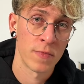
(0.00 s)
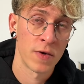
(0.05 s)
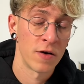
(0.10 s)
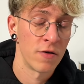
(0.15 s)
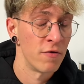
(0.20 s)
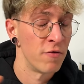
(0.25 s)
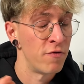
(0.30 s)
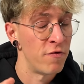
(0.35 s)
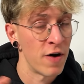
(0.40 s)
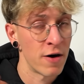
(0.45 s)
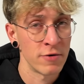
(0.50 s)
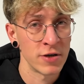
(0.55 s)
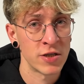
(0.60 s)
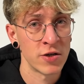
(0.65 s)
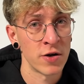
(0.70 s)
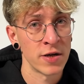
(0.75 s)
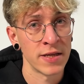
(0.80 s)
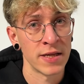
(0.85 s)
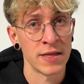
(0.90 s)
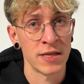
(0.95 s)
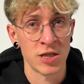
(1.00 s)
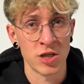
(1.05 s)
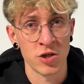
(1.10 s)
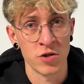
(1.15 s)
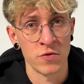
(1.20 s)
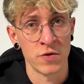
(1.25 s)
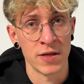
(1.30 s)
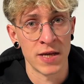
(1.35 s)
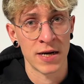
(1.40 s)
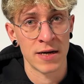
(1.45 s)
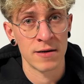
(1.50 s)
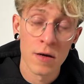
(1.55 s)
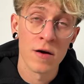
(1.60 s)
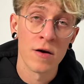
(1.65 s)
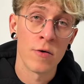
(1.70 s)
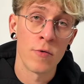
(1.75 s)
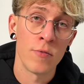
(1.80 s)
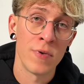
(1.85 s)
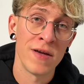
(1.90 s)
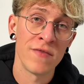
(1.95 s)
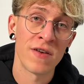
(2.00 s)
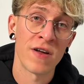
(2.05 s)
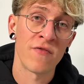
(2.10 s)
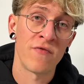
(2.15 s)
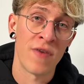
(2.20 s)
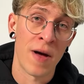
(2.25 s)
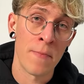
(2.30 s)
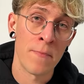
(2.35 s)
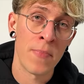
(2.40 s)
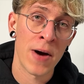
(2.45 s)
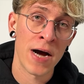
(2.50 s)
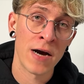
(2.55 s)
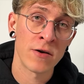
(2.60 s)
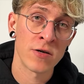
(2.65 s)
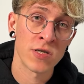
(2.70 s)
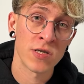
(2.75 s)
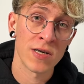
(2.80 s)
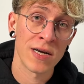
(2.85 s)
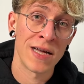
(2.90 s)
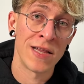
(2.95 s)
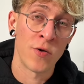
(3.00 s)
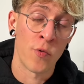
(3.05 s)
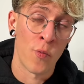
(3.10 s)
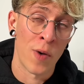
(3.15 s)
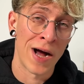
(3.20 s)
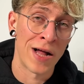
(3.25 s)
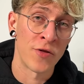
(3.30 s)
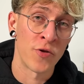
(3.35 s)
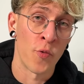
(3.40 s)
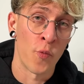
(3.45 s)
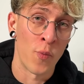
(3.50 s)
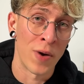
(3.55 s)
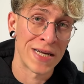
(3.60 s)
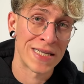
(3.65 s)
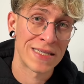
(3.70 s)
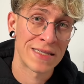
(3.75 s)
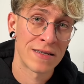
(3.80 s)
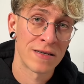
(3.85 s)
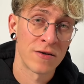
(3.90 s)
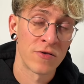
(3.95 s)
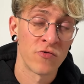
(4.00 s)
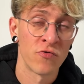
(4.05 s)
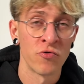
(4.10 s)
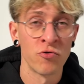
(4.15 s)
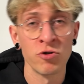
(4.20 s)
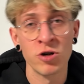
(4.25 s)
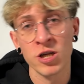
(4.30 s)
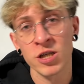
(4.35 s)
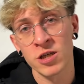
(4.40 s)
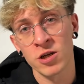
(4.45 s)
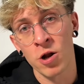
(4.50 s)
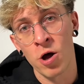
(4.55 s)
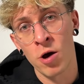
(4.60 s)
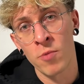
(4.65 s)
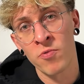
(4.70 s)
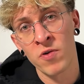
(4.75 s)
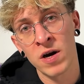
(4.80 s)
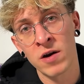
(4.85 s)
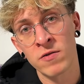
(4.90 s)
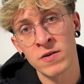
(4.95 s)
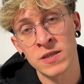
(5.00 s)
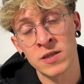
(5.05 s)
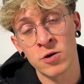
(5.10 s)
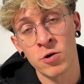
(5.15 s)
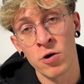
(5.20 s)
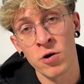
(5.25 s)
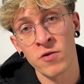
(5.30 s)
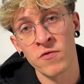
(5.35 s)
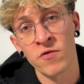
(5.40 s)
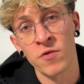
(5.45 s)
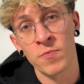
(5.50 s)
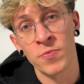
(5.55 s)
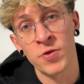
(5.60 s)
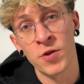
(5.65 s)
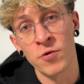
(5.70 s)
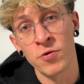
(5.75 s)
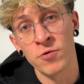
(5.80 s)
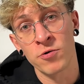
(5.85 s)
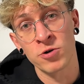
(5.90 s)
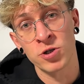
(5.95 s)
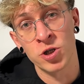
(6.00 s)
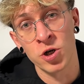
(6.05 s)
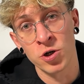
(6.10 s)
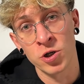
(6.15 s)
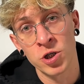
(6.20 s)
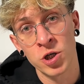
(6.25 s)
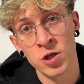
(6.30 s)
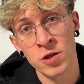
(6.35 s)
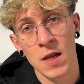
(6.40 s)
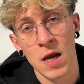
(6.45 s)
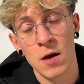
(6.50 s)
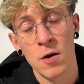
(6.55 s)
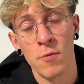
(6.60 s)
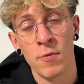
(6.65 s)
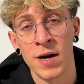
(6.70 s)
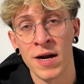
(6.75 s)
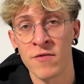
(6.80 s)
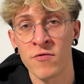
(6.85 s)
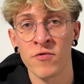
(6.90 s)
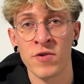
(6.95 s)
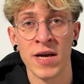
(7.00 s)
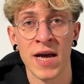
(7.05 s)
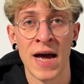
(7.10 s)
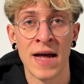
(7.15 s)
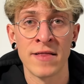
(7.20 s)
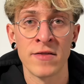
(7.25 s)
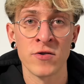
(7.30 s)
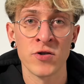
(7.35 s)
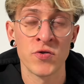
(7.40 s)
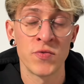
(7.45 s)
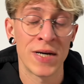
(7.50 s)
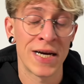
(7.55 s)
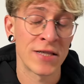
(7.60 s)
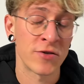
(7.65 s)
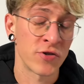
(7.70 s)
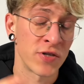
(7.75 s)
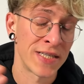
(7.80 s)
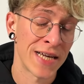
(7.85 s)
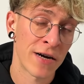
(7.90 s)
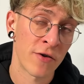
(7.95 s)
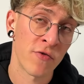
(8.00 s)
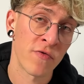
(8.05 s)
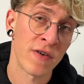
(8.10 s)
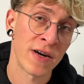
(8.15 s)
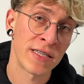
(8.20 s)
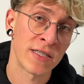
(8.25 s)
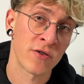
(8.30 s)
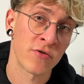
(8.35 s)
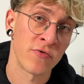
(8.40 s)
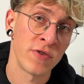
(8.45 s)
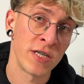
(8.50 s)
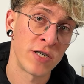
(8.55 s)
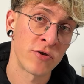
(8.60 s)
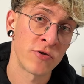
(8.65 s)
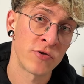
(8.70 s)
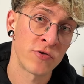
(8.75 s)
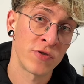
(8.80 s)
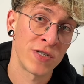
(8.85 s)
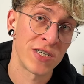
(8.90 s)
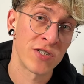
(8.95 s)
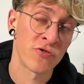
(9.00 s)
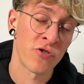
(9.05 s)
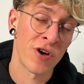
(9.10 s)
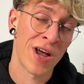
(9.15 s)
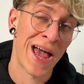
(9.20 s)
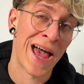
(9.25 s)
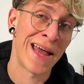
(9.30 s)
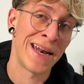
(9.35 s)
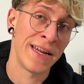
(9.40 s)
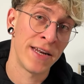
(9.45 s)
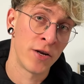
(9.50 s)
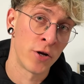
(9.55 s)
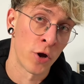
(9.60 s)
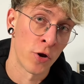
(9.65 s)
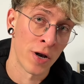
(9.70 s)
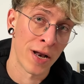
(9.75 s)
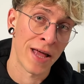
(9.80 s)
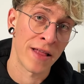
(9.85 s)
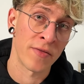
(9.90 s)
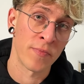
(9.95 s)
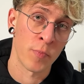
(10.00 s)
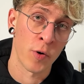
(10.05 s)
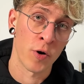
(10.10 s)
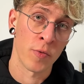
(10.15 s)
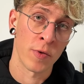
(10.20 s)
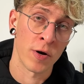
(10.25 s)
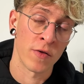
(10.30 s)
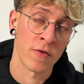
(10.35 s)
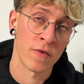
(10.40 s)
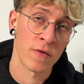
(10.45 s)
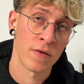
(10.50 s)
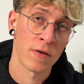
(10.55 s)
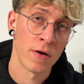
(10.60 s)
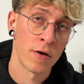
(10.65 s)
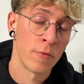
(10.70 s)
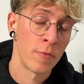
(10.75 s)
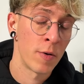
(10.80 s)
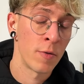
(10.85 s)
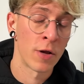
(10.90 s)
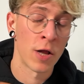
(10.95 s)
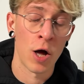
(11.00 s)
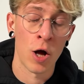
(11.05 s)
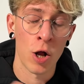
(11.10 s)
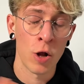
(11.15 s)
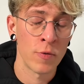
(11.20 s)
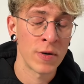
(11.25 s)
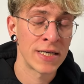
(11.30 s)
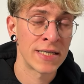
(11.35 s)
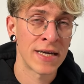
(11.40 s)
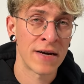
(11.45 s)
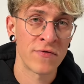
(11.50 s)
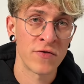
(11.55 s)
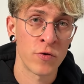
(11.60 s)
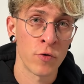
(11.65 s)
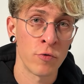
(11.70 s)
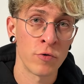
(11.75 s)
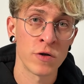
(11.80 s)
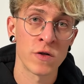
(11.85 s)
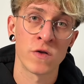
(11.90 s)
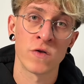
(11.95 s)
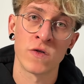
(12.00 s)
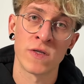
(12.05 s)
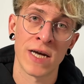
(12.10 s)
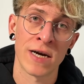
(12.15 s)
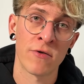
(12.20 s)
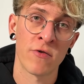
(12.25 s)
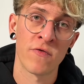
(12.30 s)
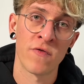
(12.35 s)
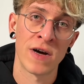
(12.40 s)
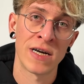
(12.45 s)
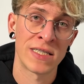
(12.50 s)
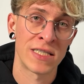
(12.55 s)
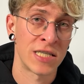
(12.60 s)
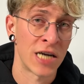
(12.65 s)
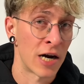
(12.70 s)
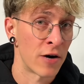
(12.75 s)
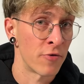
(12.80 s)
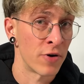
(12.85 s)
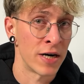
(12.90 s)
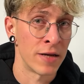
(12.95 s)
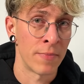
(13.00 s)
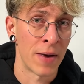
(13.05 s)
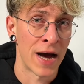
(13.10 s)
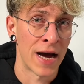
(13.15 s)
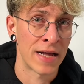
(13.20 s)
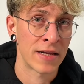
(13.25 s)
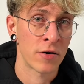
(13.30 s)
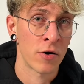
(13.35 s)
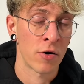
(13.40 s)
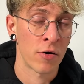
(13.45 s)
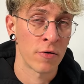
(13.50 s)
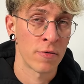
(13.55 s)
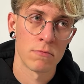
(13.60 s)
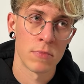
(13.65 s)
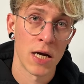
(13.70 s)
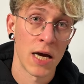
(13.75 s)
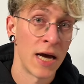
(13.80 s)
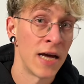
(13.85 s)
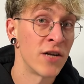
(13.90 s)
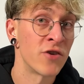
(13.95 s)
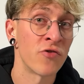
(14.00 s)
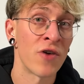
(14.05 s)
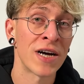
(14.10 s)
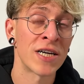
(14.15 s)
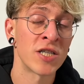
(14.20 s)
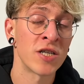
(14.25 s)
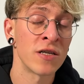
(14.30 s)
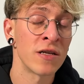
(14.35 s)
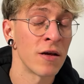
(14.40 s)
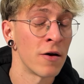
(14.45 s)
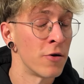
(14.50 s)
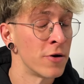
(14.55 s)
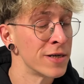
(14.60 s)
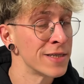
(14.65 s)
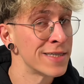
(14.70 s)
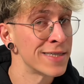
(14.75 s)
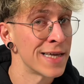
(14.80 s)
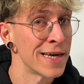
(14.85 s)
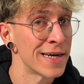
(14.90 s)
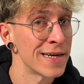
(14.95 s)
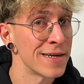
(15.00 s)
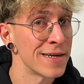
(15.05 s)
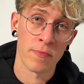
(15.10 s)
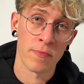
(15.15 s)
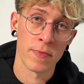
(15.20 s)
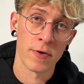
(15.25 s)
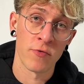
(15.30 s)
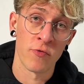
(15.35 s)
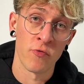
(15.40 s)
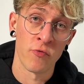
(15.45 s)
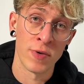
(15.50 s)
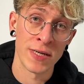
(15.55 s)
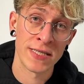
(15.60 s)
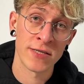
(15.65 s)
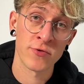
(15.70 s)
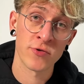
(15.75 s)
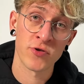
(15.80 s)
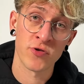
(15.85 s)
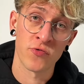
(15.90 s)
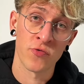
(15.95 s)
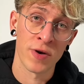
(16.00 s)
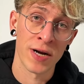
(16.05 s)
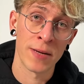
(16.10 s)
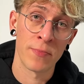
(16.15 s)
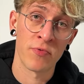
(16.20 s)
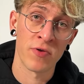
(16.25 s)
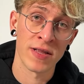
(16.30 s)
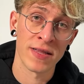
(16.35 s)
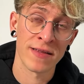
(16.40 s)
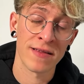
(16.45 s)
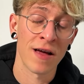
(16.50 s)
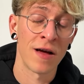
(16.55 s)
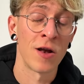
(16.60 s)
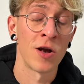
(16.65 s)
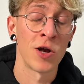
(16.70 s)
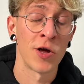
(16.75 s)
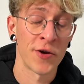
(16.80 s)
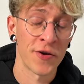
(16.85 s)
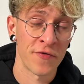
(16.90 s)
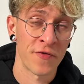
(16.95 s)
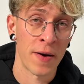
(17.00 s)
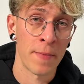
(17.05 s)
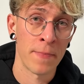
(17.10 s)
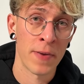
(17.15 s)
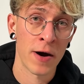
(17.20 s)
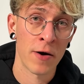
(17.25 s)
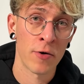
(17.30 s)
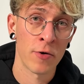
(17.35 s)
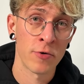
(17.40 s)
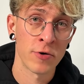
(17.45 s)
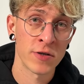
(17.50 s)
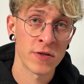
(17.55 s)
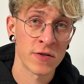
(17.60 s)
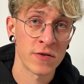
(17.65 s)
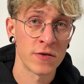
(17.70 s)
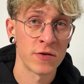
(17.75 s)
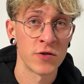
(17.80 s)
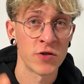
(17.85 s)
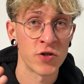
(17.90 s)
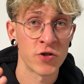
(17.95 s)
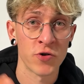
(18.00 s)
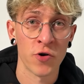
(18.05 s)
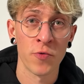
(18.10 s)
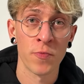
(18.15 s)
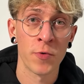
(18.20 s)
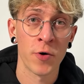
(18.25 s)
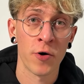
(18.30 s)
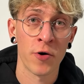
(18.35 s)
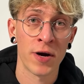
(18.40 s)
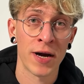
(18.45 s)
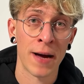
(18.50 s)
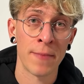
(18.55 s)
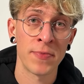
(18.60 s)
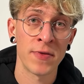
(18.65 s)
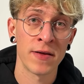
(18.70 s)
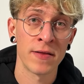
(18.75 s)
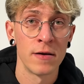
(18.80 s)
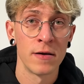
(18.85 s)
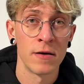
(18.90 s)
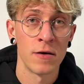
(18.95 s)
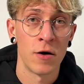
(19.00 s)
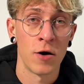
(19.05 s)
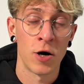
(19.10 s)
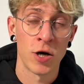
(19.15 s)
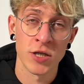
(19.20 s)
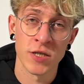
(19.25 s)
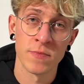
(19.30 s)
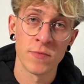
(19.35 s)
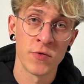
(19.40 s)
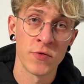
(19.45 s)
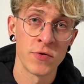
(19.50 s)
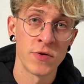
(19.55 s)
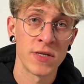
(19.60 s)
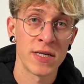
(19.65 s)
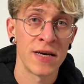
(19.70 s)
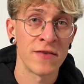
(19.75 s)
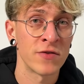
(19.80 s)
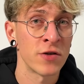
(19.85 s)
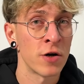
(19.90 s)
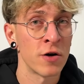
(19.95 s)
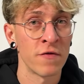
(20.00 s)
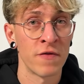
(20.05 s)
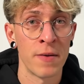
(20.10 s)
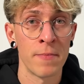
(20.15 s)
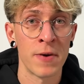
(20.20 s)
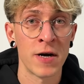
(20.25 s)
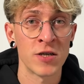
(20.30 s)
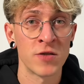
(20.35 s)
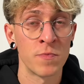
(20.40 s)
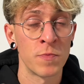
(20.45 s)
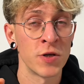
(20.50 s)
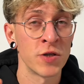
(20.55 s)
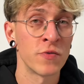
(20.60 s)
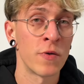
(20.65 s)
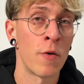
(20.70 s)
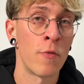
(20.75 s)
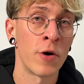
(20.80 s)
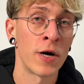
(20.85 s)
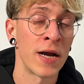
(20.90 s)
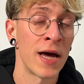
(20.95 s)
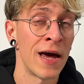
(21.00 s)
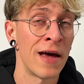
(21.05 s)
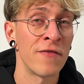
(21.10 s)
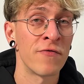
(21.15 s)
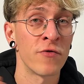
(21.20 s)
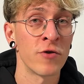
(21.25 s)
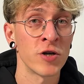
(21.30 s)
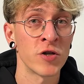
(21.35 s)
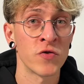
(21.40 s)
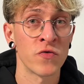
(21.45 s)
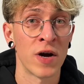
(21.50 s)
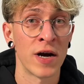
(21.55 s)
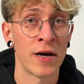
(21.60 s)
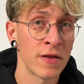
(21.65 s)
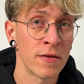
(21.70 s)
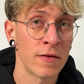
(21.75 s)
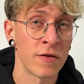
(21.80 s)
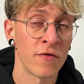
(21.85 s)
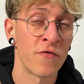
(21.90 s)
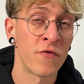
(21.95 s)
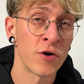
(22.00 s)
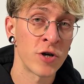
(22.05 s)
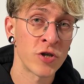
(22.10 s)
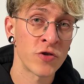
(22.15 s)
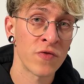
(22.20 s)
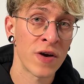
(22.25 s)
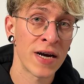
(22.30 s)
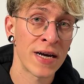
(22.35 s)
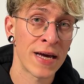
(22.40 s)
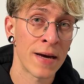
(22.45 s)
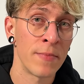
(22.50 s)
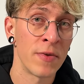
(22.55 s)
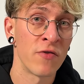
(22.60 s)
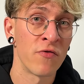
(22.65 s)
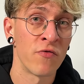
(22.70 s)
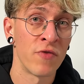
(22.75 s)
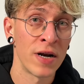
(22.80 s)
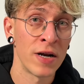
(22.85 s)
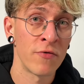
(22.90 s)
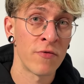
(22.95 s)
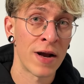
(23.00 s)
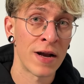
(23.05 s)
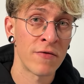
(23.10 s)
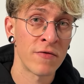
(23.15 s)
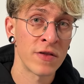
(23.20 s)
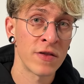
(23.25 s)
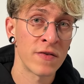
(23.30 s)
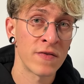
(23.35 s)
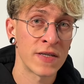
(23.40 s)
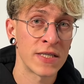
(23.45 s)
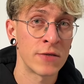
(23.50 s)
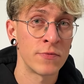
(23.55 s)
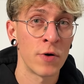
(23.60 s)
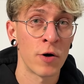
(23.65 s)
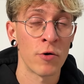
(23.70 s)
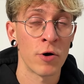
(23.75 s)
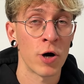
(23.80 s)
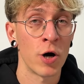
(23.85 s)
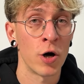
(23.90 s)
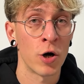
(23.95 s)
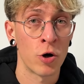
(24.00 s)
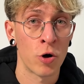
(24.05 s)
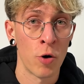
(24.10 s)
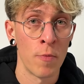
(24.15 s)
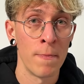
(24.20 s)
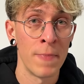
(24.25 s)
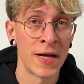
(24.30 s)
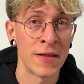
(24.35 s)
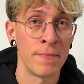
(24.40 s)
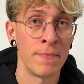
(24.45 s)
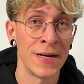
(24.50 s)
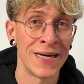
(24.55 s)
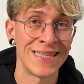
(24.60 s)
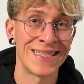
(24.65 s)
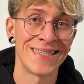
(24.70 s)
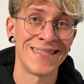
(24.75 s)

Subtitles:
Very solid addition to the deck. We even have vampires in the Wild West. Ruthless Lawbringer is a card from Thunder Junction. Whenever he enters, we get to sacrifice a creature to destroy any non-land permanent. We will always have tokens to sacrifice generated by Edgar. Interaction on a stick. Wizards really printed a lot of Vampire Lords. Stormcur Captain. Awesome dude, gives all our vampires +1/1 and First Strike. The First Strike can be really relevant since we are a combat-based